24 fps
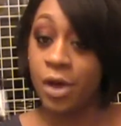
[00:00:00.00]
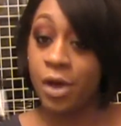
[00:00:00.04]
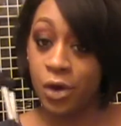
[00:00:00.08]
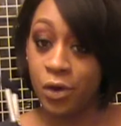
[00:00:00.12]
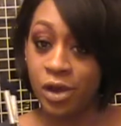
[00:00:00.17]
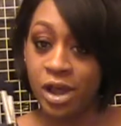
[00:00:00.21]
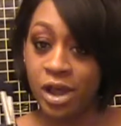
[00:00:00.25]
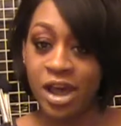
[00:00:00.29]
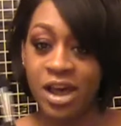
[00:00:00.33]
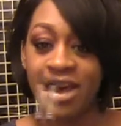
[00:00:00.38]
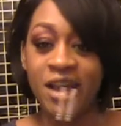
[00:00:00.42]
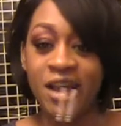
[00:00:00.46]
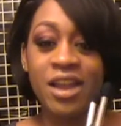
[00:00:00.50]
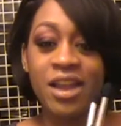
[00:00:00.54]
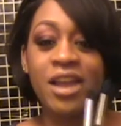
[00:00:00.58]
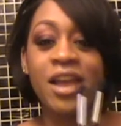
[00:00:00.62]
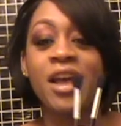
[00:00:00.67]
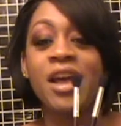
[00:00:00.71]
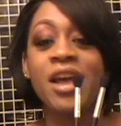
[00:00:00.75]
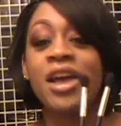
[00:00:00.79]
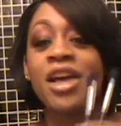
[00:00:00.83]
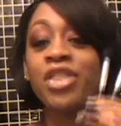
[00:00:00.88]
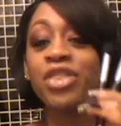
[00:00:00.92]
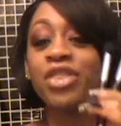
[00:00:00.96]
Okay,
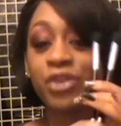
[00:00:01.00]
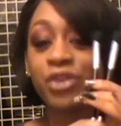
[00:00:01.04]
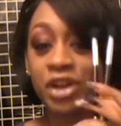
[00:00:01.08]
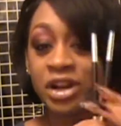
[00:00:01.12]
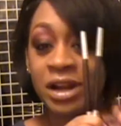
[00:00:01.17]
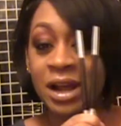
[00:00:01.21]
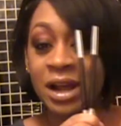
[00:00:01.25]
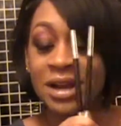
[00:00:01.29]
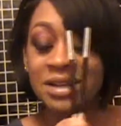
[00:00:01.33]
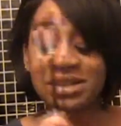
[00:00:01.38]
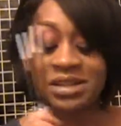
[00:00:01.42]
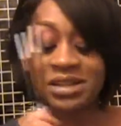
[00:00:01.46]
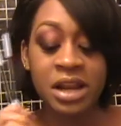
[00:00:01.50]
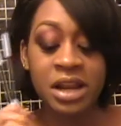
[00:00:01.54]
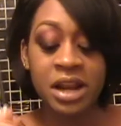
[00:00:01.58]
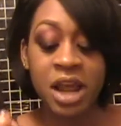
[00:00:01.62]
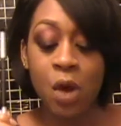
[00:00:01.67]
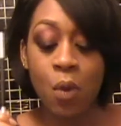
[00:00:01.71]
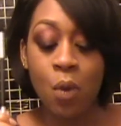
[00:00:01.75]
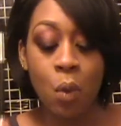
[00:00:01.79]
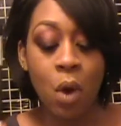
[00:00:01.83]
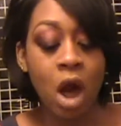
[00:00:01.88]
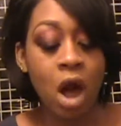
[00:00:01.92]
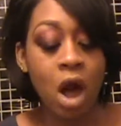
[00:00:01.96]
$3.19
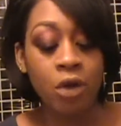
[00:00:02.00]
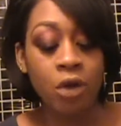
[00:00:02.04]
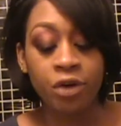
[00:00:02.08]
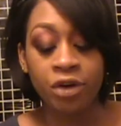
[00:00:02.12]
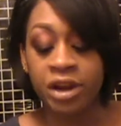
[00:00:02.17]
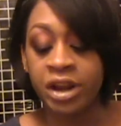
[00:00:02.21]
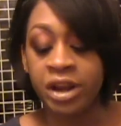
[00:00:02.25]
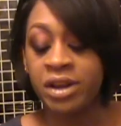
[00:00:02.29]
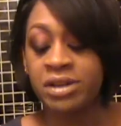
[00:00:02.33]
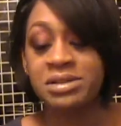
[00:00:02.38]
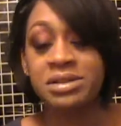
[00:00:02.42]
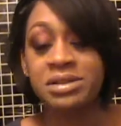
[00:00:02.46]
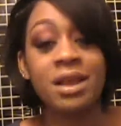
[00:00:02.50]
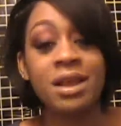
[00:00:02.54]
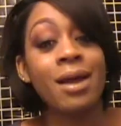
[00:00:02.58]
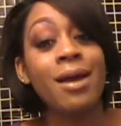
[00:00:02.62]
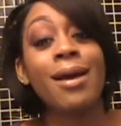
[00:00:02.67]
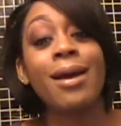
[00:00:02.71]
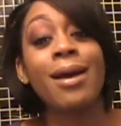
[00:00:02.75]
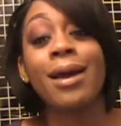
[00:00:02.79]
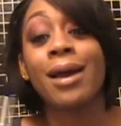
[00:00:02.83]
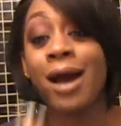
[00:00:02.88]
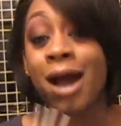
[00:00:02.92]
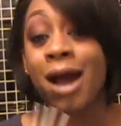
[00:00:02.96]
at Walgreens,
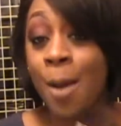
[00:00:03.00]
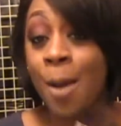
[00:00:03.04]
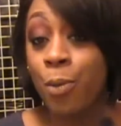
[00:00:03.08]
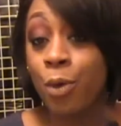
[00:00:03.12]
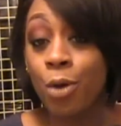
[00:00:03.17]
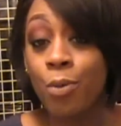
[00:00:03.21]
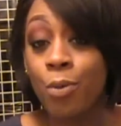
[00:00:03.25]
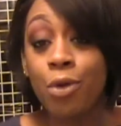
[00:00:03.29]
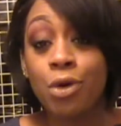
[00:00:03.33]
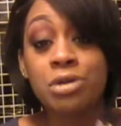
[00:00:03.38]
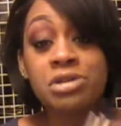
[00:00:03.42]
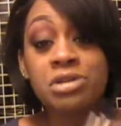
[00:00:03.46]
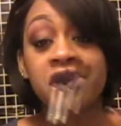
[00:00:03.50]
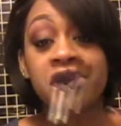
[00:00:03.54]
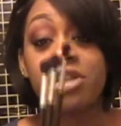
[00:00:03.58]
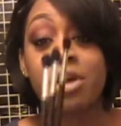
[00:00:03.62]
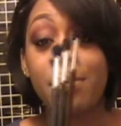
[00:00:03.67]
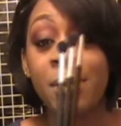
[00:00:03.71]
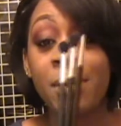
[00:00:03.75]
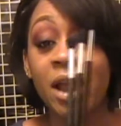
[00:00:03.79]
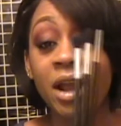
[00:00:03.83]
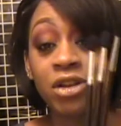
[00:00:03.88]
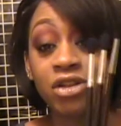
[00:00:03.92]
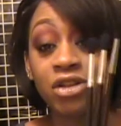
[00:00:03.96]
comparable to the
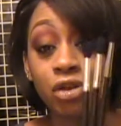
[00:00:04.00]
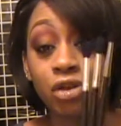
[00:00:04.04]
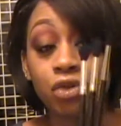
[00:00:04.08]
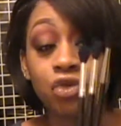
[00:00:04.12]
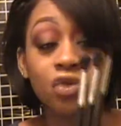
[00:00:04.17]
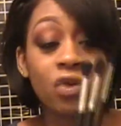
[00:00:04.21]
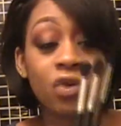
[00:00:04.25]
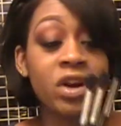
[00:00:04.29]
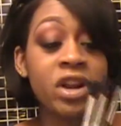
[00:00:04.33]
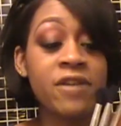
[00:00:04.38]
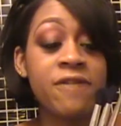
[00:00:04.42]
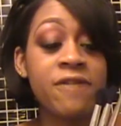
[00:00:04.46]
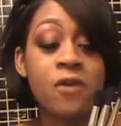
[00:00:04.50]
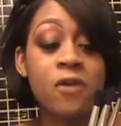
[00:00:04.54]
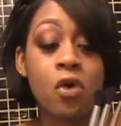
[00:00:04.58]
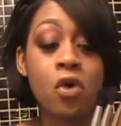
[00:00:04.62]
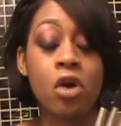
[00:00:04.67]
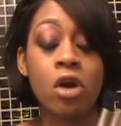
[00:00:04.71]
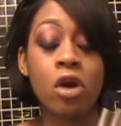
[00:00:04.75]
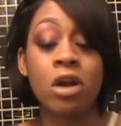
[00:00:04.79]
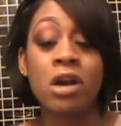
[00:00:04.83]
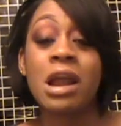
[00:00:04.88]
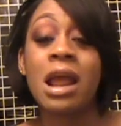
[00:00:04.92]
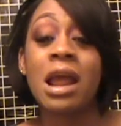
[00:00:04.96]
MAC
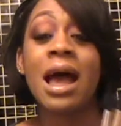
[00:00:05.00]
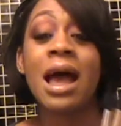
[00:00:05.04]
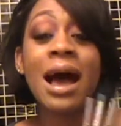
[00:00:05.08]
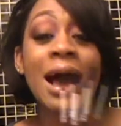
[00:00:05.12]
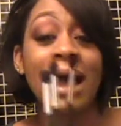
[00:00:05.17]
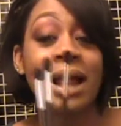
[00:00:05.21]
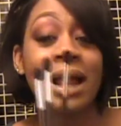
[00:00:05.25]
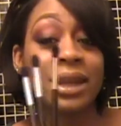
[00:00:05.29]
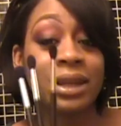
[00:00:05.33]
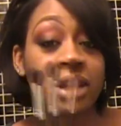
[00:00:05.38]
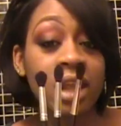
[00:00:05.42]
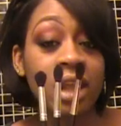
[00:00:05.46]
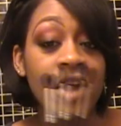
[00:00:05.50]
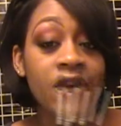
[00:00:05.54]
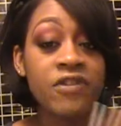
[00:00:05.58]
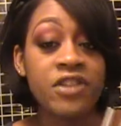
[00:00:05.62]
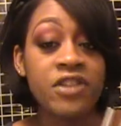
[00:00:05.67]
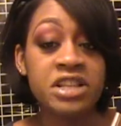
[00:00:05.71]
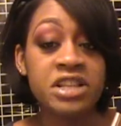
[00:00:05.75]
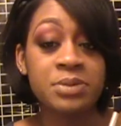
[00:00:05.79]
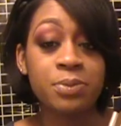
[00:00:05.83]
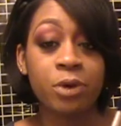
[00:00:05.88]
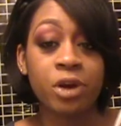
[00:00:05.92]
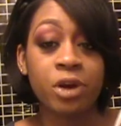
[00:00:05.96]
224. I love
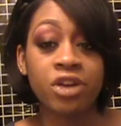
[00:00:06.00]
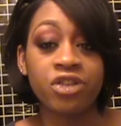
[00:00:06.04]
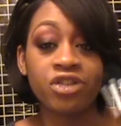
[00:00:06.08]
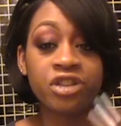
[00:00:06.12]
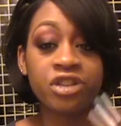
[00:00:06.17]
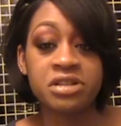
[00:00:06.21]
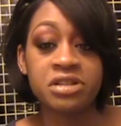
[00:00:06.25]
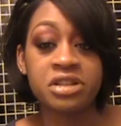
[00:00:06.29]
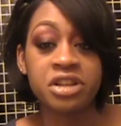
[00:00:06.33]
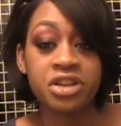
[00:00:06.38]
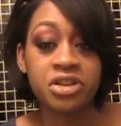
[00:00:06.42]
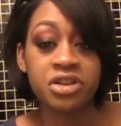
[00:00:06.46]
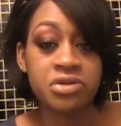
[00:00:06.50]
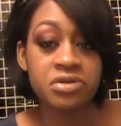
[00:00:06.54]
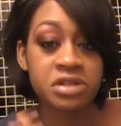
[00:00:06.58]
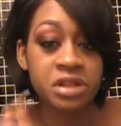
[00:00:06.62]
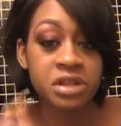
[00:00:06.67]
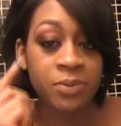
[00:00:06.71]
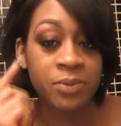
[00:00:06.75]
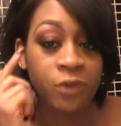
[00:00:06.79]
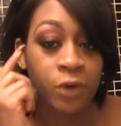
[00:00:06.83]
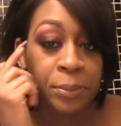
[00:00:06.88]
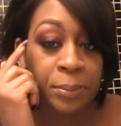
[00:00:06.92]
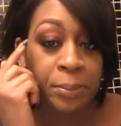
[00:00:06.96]
these brushes to use
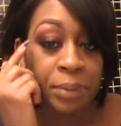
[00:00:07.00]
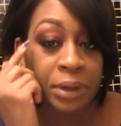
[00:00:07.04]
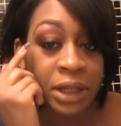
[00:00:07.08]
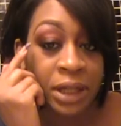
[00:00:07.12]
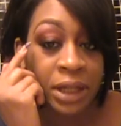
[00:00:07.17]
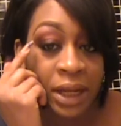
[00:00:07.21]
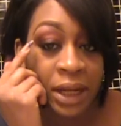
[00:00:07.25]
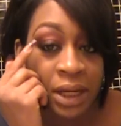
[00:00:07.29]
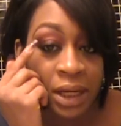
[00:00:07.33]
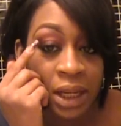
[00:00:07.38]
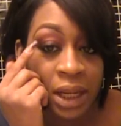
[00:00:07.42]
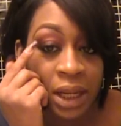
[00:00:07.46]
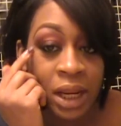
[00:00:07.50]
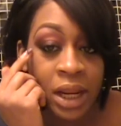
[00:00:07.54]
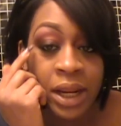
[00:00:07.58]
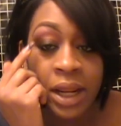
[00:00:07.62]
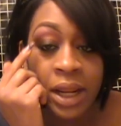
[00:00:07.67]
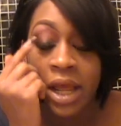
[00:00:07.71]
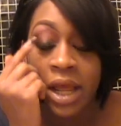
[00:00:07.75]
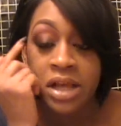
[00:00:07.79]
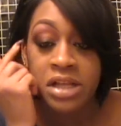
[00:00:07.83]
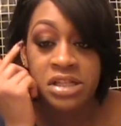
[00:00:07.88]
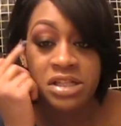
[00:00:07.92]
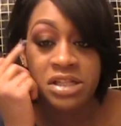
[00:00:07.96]
them for blending,
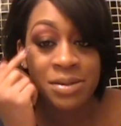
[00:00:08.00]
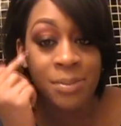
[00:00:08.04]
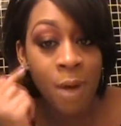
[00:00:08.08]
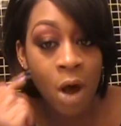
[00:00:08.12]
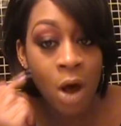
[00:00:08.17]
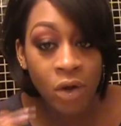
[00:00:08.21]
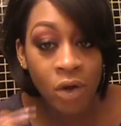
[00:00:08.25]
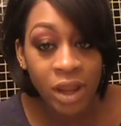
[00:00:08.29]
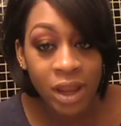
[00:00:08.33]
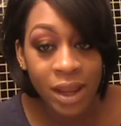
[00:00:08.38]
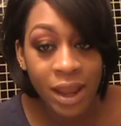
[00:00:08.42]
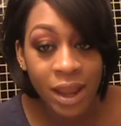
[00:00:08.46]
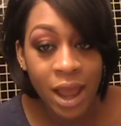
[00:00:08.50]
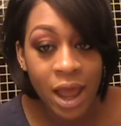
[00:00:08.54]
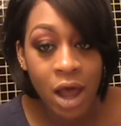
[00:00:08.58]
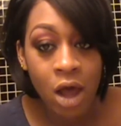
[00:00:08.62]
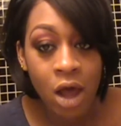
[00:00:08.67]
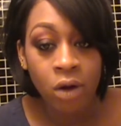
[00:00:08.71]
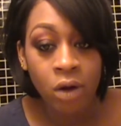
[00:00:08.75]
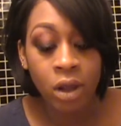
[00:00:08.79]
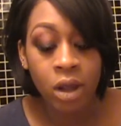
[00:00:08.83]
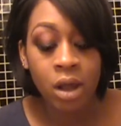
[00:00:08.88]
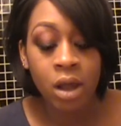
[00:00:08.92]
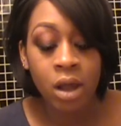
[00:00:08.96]
smoking
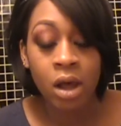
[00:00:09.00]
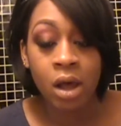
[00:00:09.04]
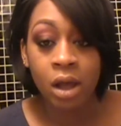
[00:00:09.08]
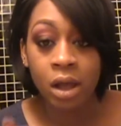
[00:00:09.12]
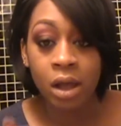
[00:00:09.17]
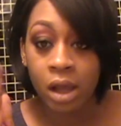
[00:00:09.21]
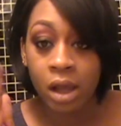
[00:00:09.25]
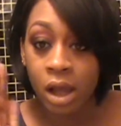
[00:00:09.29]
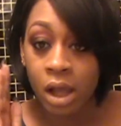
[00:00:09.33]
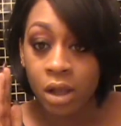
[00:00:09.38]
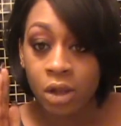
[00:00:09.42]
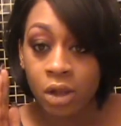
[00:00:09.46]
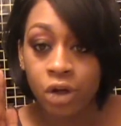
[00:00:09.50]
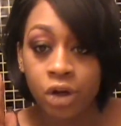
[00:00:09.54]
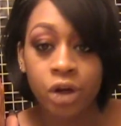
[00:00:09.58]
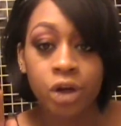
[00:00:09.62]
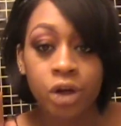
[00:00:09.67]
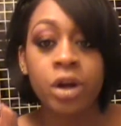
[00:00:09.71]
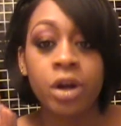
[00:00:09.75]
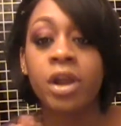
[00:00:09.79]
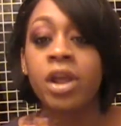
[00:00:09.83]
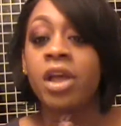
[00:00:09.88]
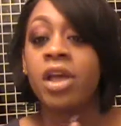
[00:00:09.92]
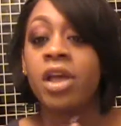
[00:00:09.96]
out
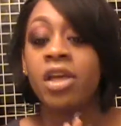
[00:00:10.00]
color.